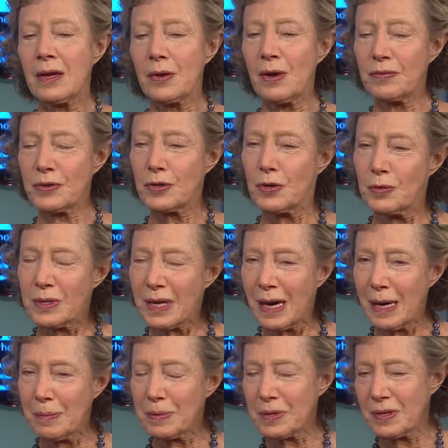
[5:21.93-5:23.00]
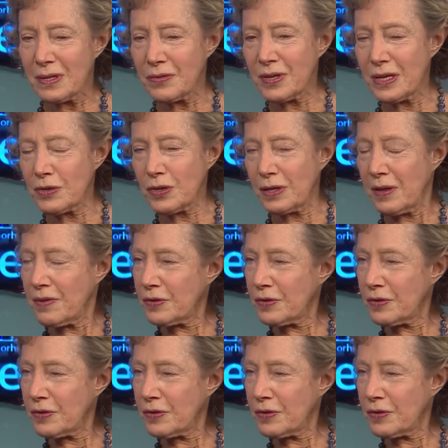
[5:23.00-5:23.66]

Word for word: You have two types, essentially.